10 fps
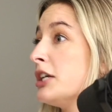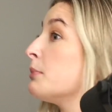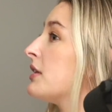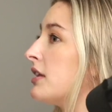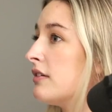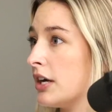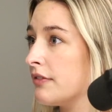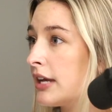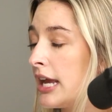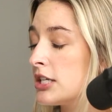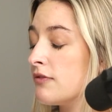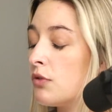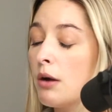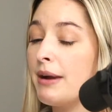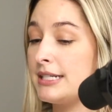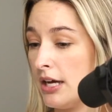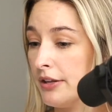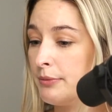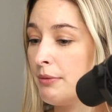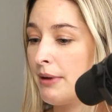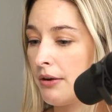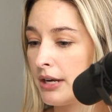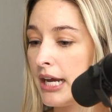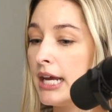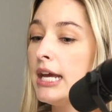monthly verification form. I tell them about it.